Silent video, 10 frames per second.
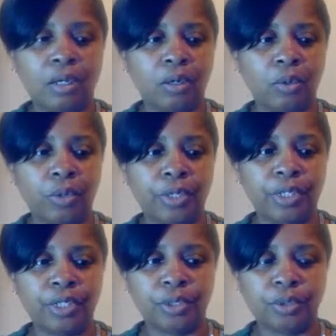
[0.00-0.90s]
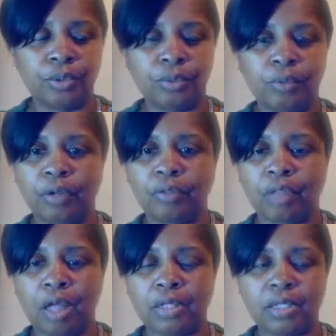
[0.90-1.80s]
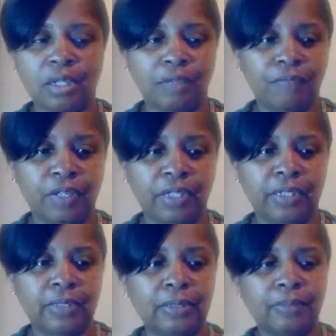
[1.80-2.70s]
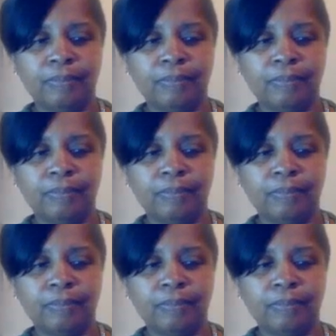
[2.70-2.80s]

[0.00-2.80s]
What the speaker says: according to their thoughts and feelings.